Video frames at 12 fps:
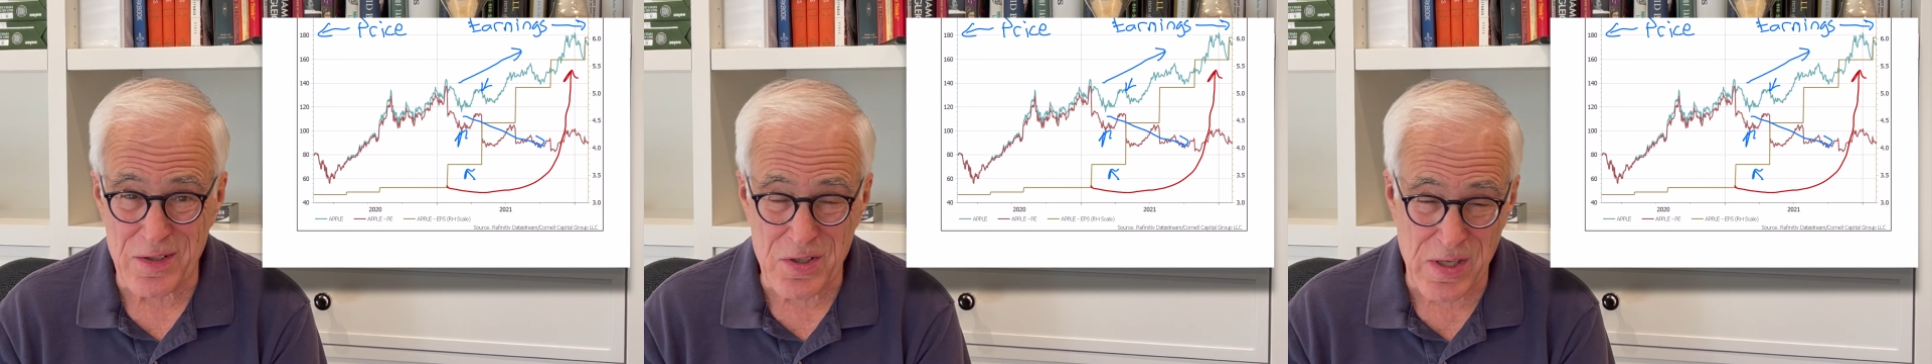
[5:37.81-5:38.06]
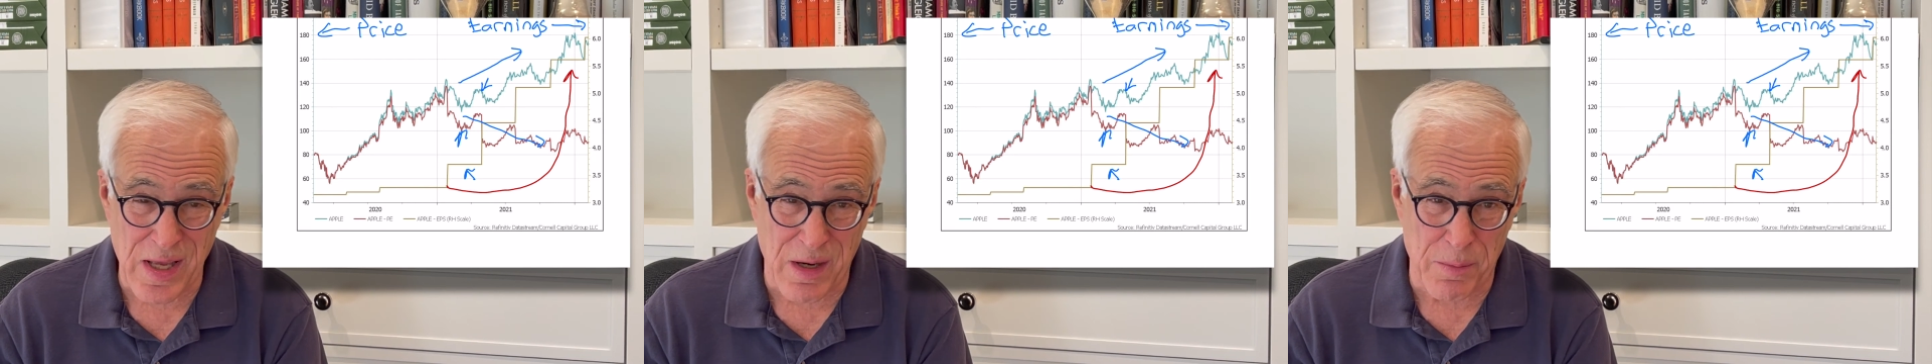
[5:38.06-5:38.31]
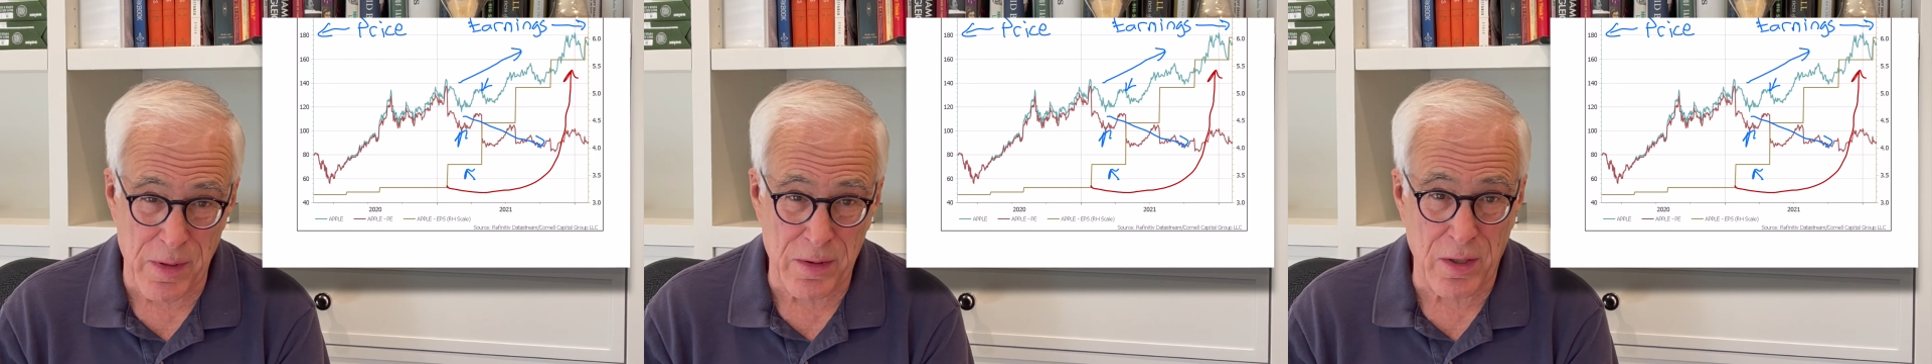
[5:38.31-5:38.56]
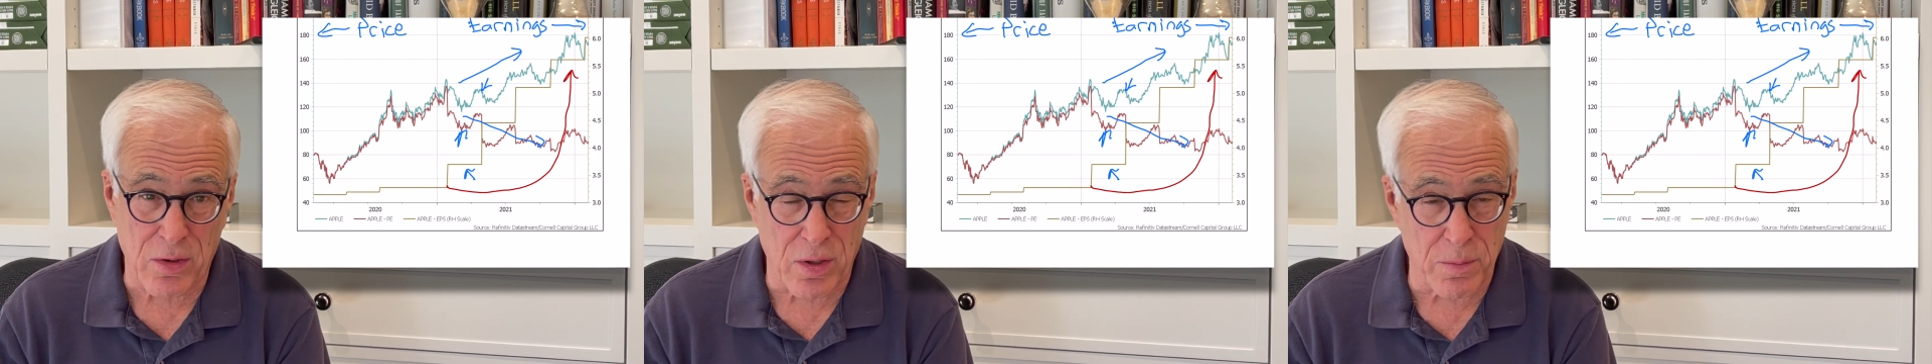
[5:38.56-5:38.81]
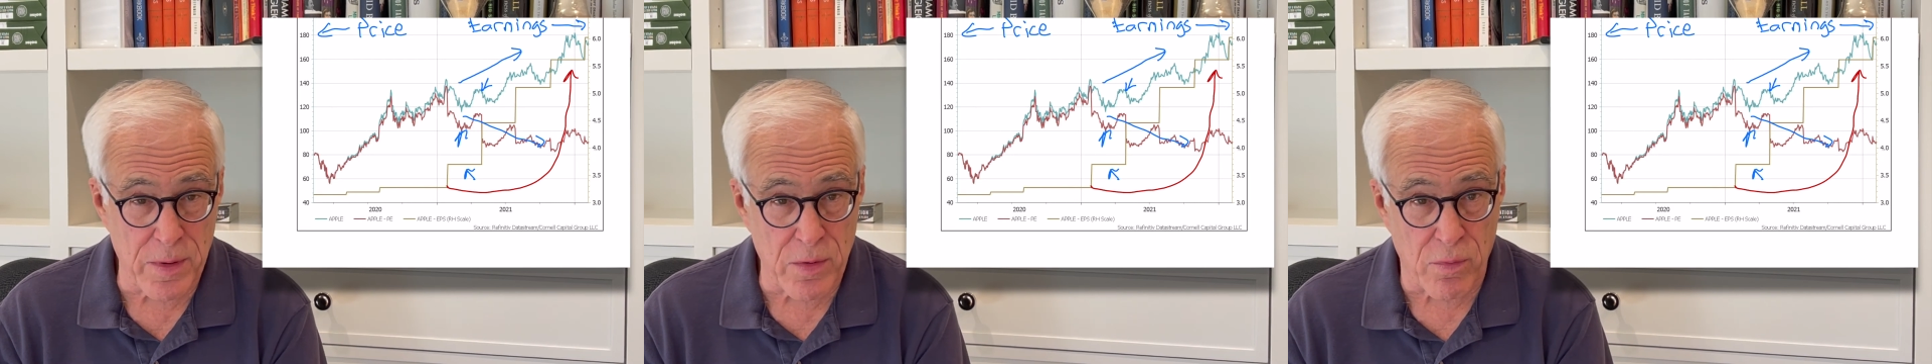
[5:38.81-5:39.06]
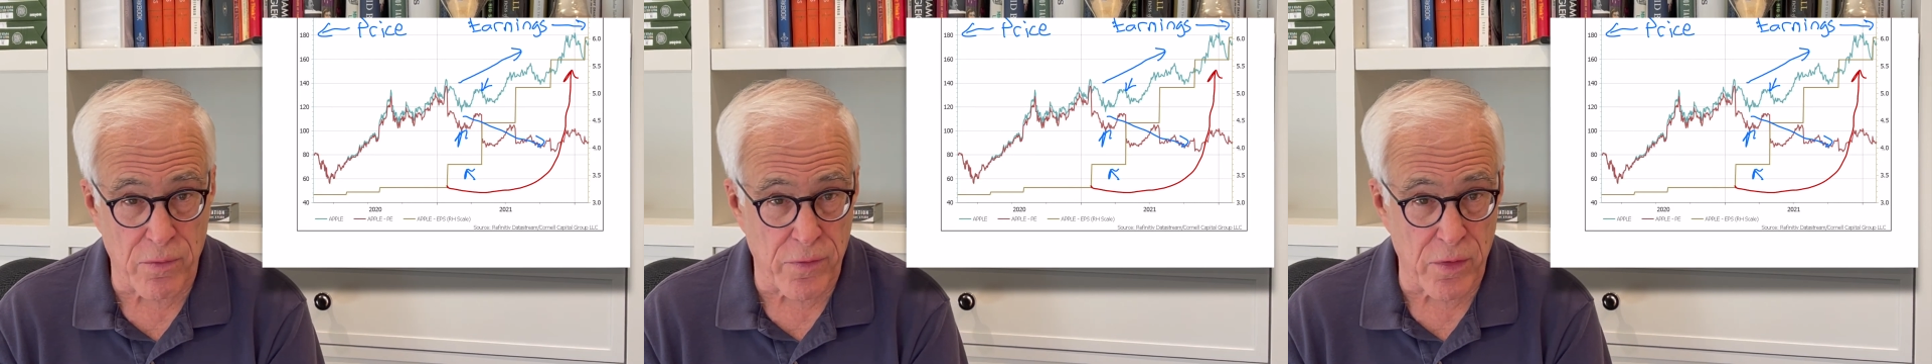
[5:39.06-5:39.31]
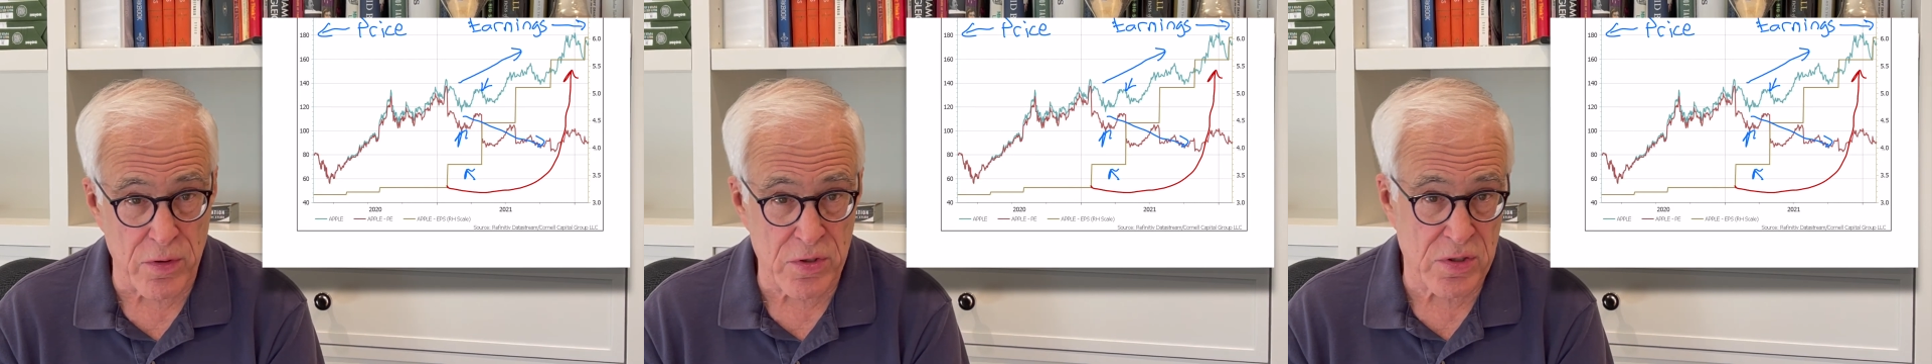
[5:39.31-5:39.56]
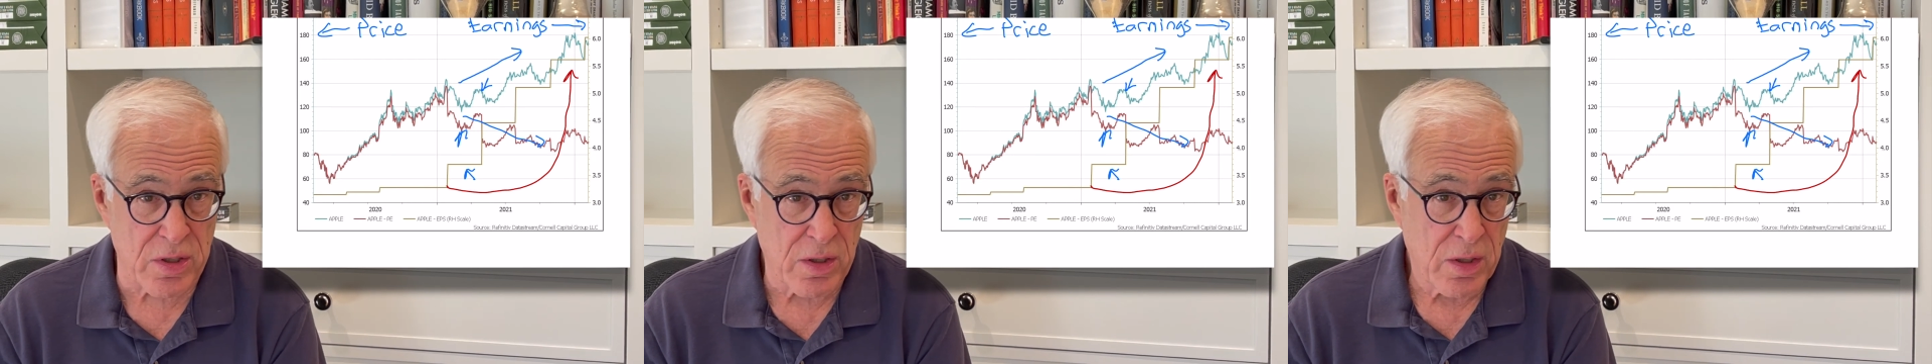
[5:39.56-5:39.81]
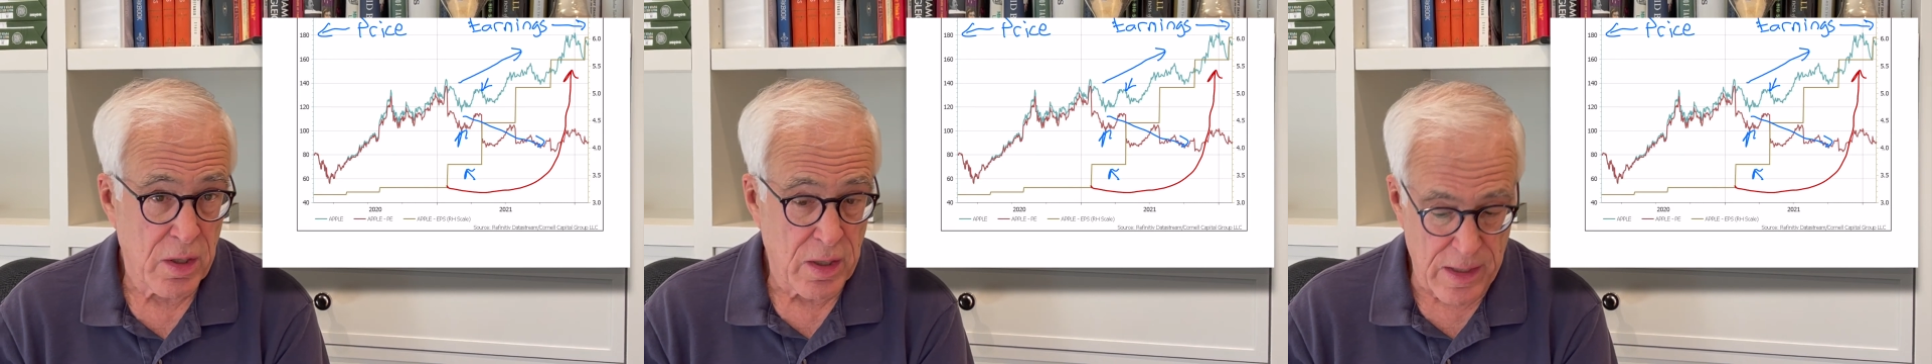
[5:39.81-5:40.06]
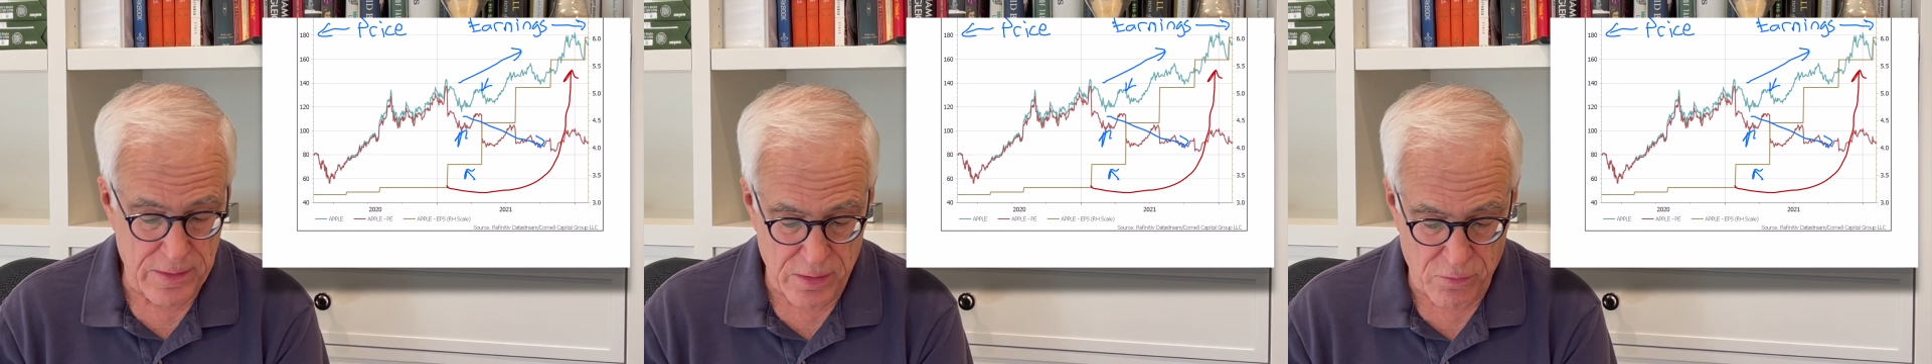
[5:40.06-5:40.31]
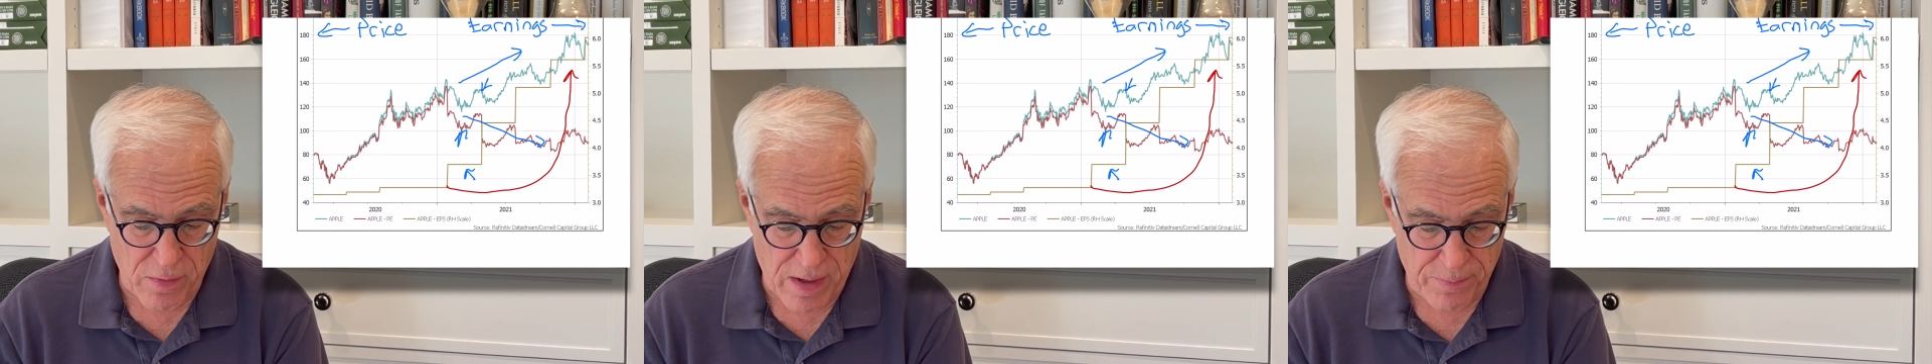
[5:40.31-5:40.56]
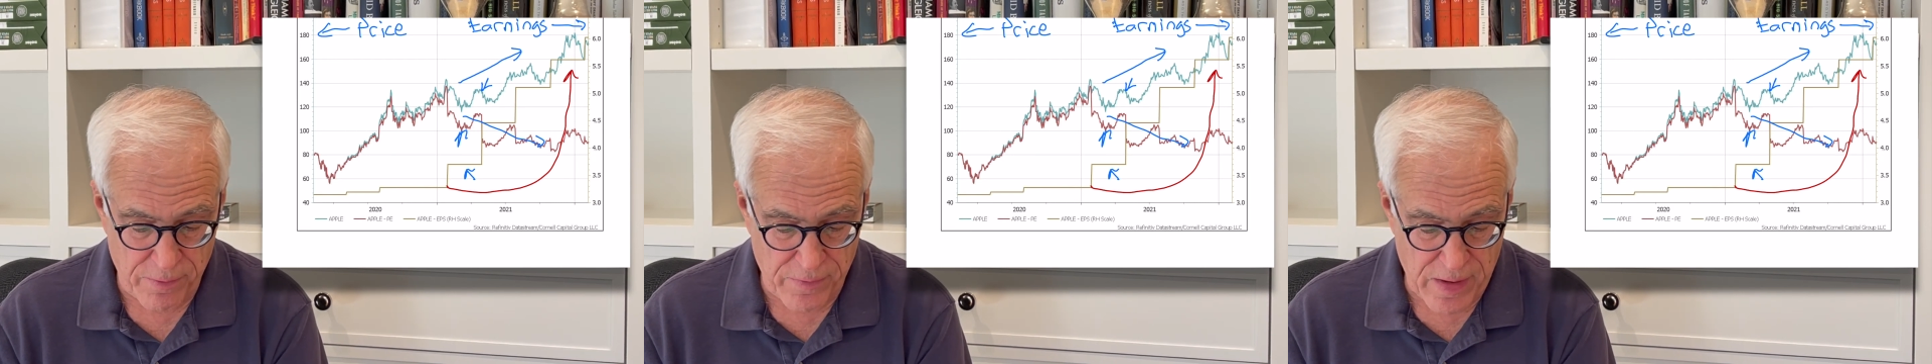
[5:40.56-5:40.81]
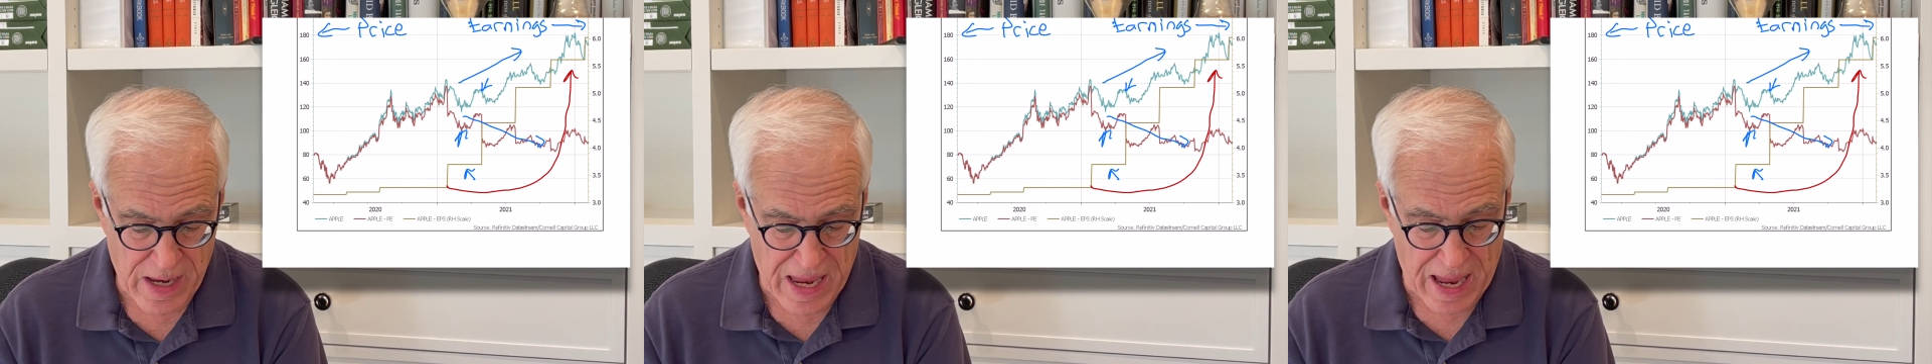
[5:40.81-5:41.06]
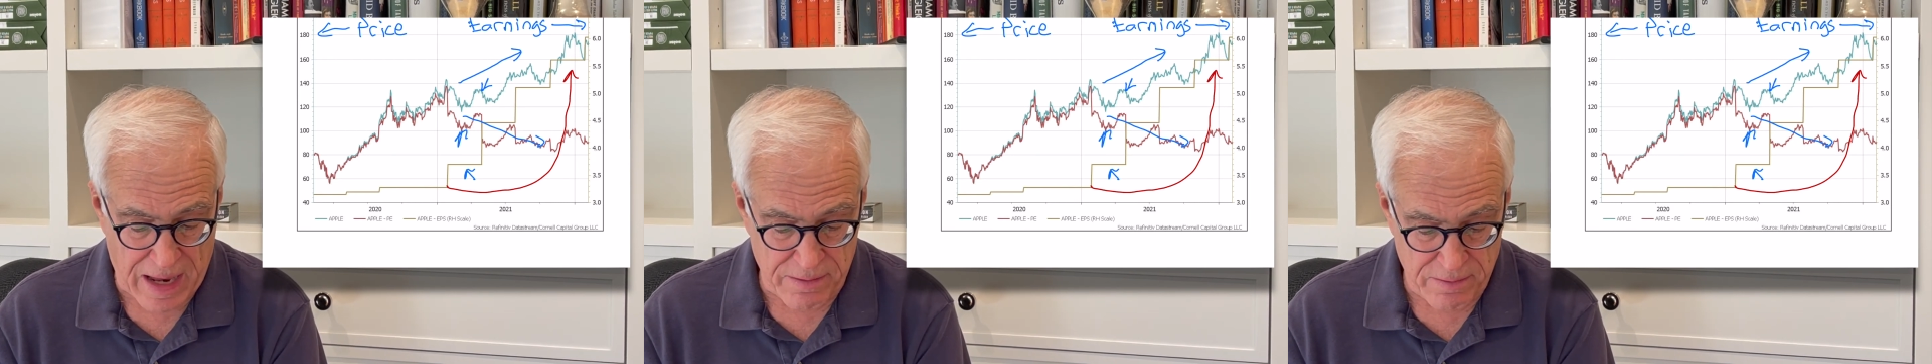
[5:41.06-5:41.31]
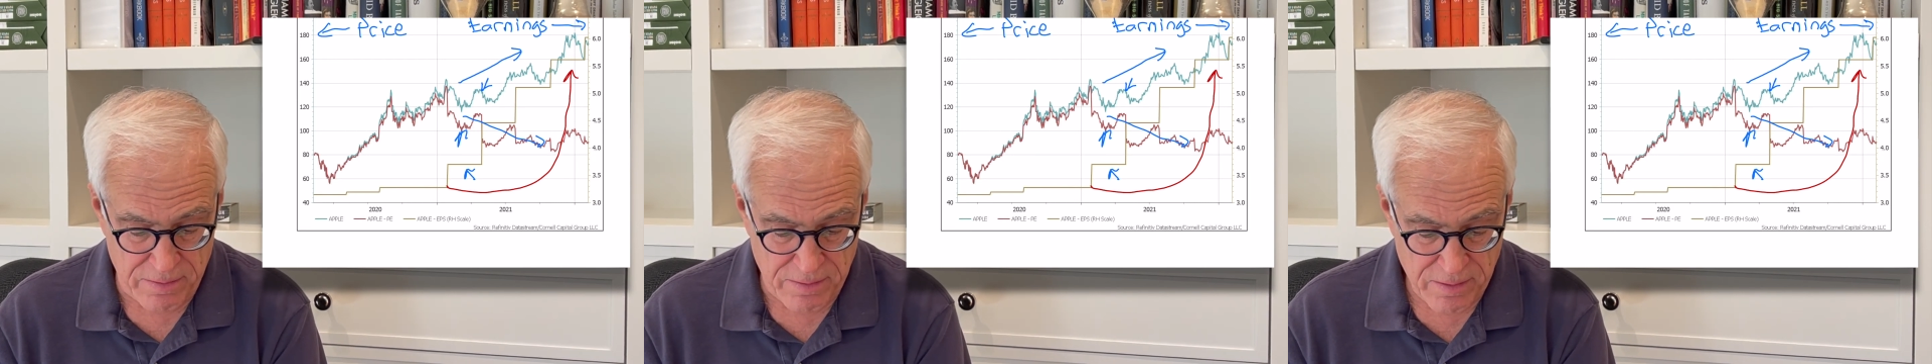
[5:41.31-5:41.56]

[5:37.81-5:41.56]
sentiment that could be reversed at the drop of a hat.